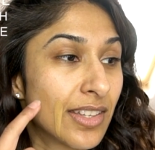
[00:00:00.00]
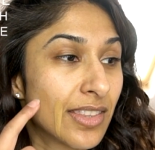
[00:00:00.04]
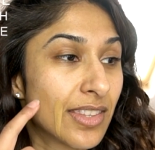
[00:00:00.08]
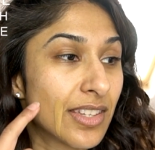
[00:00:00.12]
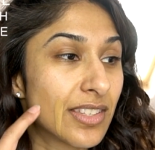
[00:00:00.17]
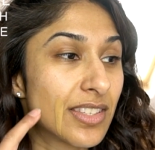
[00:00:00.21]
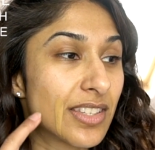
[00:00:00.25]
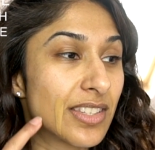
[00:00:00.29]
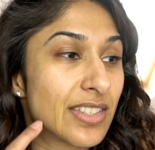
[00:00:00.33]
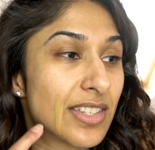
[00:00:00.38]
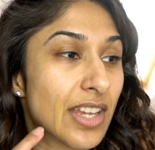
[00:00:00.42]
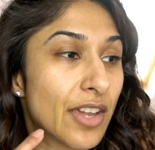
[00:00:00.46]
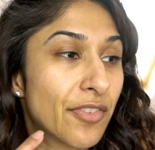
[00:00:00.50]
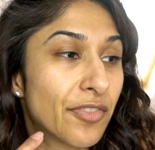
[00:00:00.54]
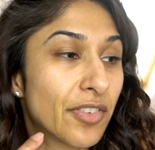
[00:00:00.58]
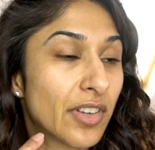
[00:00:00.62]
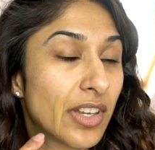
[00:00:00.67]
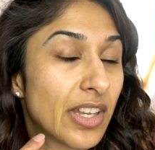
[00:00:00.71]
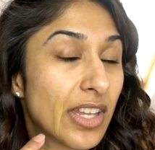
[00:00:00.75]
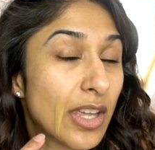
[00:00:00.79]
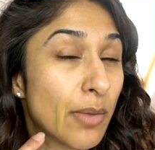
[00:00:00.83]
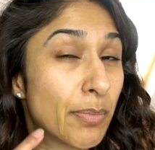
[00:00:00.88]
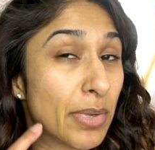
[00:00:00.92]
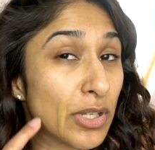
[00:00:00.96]
This is
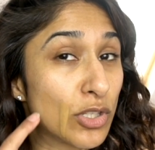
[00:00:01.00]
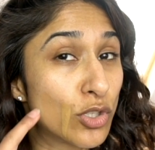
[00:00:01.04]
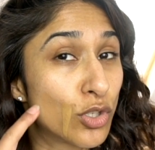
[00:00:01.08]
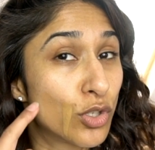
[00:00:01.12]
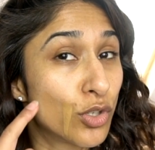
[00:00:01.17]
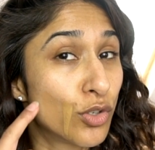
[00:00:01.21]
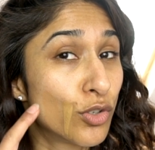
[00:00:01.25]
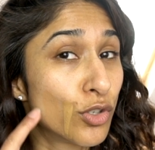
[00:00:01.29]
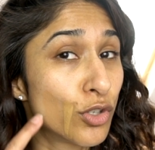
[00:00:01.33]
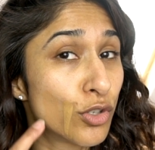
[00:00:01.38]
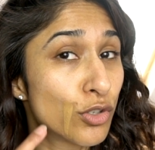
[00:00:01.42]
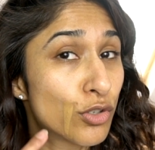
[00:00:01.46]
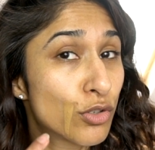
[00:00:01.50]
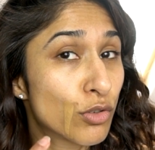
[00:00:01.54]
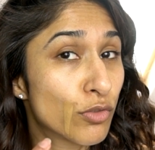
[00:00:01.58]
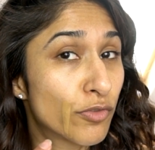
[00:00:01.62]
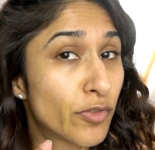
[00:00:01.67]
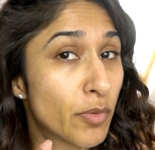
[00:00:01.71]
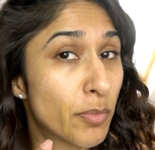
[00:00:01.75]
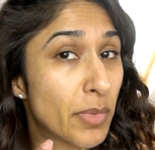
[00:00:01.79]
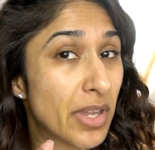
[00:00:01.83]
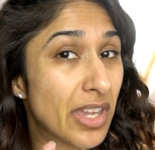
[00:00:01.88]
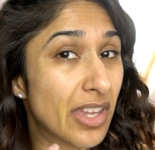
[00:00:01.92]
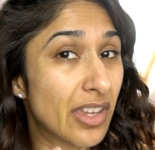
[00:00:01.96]
definitely a bit too neutral
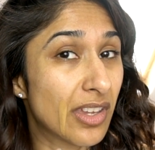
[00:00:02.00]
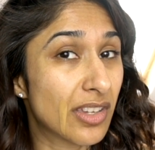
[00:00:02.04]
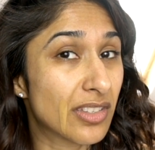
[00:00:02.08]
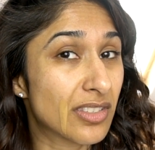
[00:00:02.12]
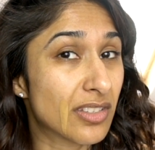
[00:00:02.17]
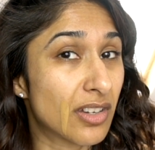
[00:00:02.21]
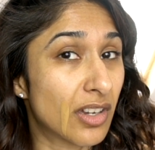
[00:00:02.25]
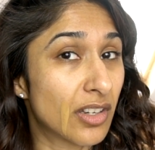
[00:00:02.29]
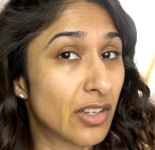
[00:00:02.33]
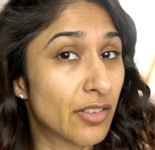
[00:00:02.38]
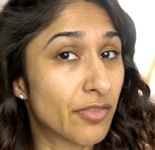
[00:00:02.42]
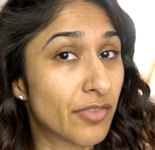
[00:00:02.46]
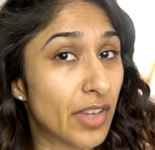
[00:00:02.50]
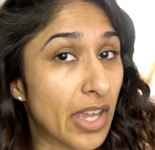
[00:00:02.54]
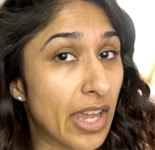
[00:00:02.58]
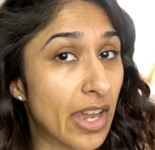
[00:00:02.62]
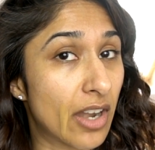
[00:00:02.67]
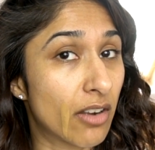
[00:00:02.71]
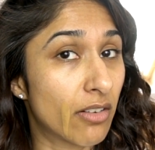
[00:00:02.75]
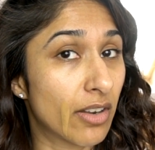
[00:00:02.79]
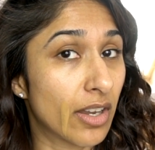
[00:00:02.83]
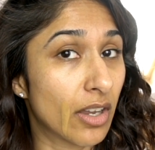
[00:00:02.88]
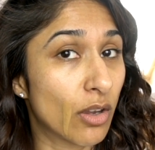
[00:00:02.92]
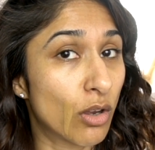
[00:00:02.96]
for me. It's kind of
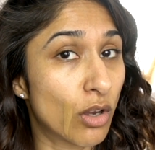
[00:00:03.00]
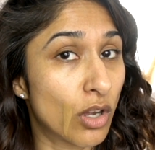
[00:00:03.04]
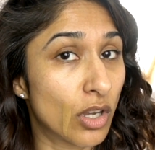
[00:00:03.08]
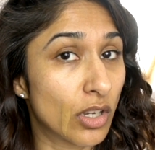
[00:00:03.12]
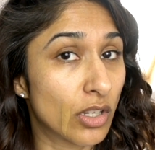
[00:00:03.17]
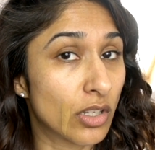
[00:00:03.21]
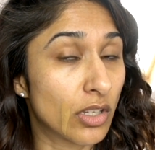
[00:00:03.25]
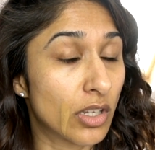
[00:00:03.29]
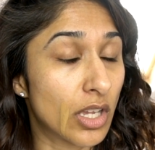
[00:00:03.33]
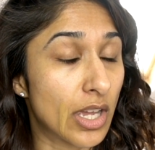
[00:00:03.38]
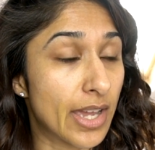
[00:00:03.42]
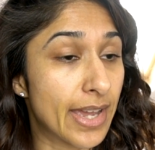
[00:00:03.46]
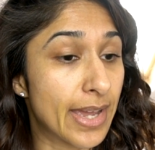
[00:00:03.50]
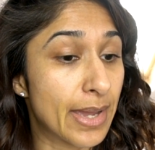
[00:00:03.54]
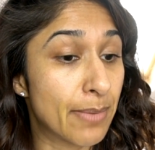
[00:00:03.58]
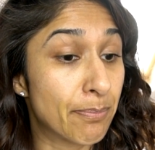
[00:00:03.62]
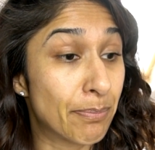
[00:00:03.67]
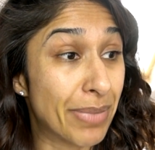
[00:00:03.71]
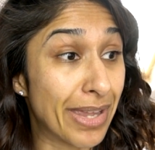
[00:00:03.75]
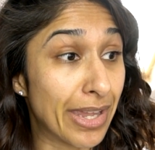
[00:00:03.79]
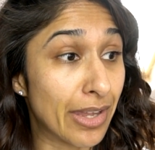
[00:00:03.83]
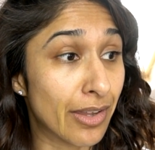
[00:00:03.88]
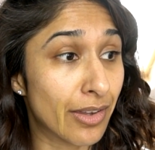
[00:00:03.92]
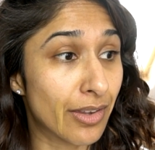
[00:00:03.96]
airing on
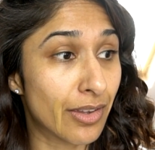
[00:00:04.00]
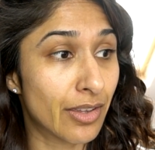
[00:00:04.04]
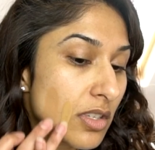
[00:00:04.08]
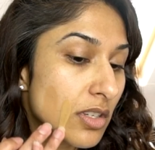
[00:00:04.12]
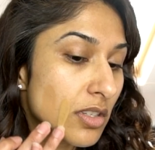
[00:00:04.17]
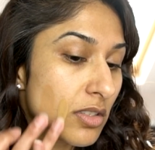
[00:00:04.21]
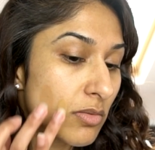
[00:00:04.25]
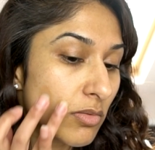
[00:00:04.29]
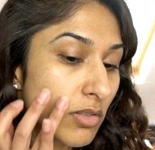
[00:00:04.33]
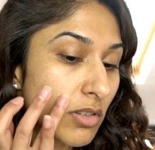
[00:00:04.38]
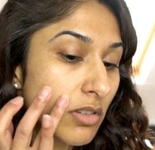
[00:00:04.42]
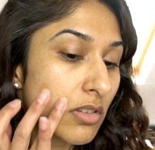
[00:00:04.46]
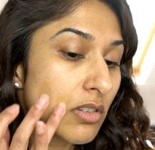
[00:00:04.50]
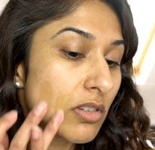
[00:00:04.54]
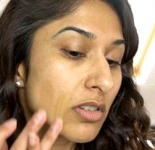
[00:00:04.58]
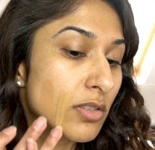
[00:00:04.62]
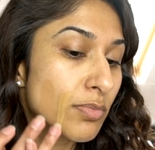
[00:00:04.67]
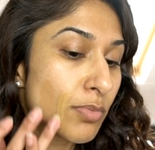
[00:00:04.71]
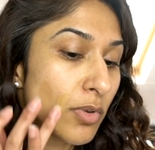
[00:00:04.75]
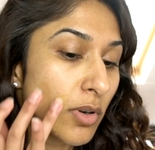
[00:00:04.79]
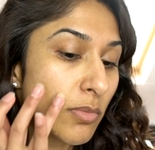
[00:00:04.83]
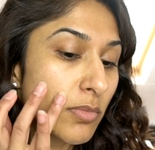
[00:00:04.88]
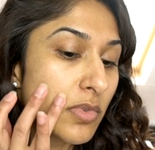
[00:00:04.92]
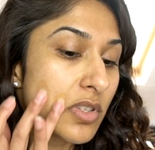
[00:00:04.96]
pink. This one looks
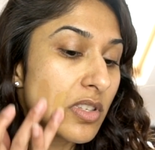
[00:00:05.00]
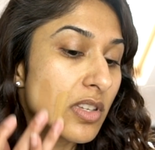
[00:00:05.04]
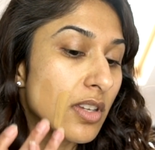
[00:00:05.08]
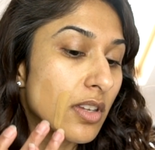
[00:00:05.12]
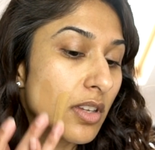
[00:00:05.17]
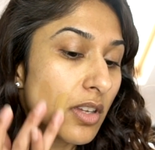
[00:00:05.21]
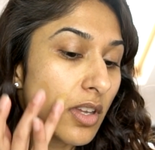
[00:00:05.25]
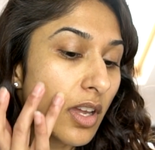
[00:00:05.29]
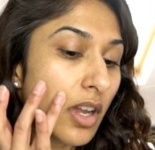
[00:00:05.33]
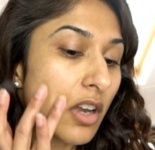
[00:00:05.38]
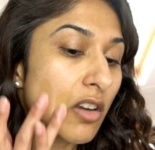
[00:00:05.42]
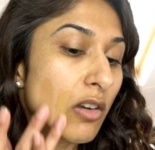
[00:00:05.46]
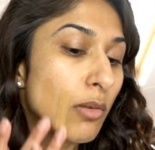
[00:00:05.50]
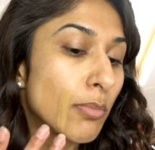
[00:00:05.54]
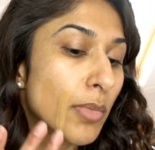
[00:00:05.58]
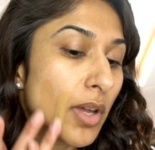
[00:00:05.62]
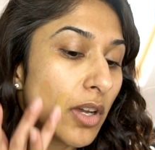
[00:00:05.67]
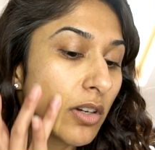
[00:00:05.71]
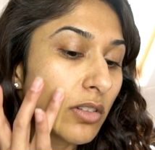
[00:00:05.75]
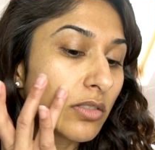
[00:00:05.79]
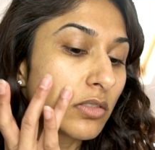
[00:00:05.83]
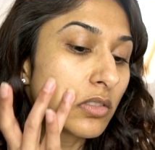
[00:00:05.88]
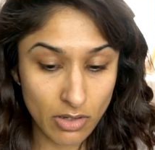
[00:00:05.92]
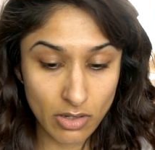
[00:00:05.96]
promising,
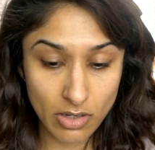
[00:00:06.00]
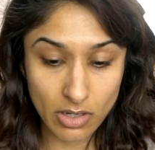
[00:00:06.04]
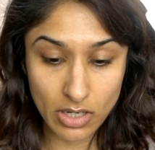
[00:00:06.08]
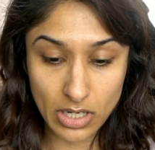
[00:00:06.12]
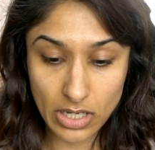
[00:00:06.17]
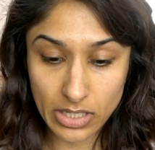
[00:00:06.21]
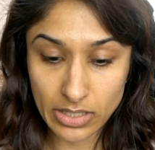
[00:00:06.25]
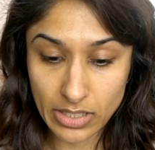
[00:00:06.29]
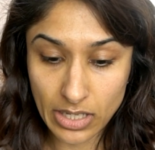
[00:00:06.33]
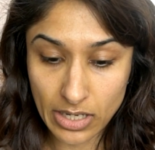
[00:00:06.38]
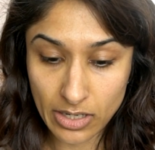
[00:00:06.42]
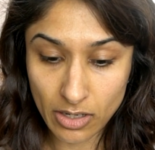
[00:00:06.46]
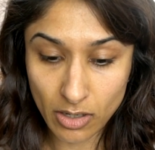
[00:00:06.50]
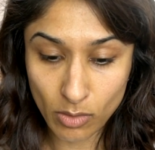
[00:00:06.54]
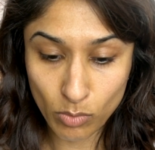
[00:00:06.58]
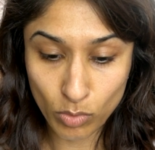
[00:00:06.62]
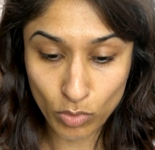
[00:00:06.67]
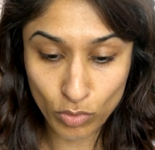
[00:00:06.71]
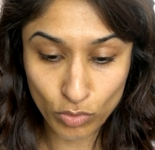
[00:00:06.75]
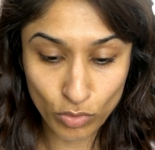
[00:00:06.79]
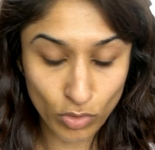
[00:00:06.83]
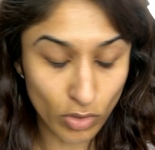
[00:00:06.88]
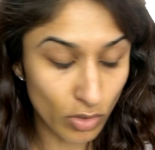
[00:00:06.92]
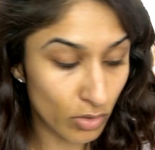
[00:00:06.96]
Caramel. And then I
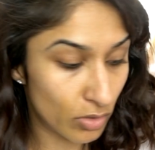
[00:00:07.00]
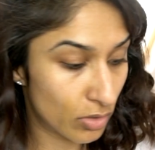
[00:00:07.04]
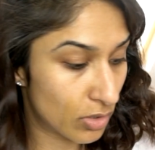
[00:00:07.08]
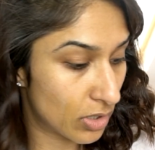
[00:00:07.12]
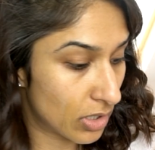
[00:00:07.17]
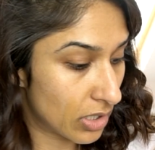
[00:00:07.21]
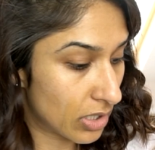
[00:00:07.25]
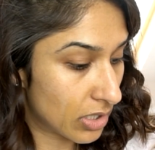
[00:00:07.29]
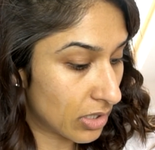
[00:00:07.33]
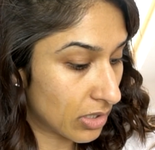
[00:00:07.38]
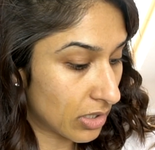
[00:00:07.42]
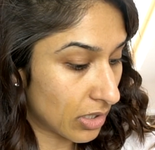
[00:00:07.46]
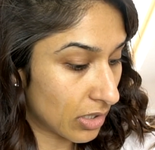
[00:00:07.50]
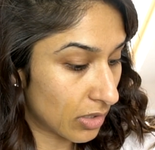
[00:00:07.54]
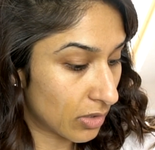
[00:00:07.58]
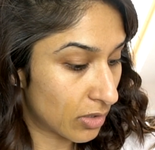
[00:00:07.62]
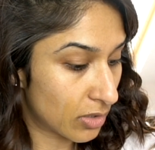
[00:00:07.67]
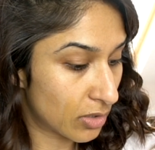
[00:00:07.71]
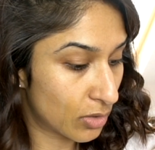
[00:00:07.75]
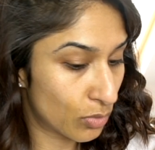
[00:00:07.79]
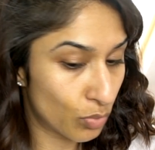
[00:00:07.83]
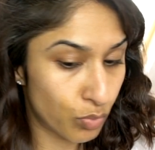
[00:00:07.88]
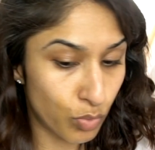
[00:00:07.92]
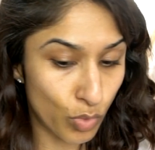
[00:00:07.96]
will just
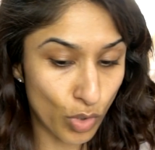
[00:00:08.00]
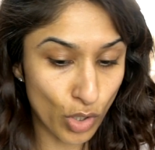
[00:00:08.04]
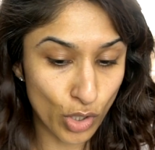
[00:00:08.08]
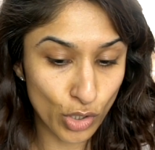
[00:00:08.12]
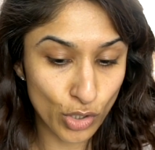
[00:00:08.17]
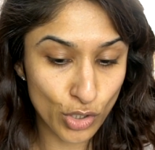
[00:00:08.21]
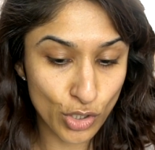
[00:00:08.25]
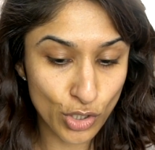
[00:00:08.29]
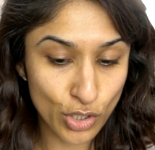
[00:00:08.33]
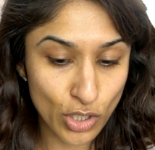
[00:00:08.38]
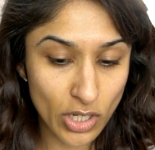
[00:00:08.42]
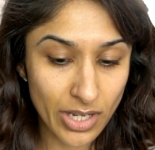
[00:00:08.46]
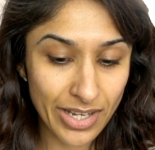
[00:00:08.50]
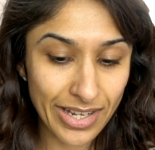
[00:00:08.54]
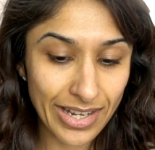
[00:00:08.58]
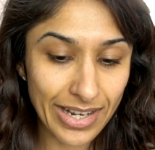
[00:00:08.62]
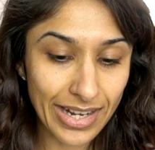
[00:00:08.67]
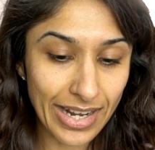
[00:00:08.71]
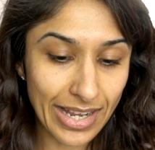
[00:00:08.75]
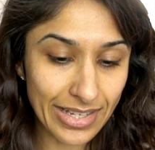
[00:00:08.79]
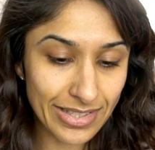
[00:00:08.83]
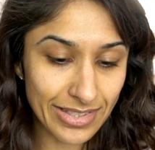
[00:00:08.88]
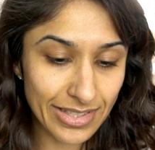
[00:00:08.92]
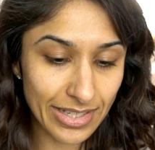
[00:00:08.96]
swatch
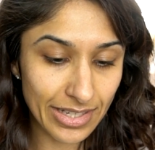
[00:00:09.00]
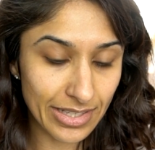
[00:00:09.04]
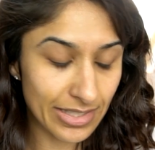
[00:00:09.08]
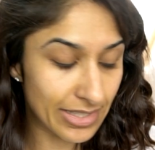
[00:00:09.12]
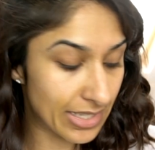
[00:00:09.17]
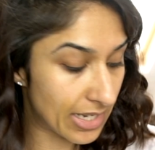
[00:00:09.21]
Classic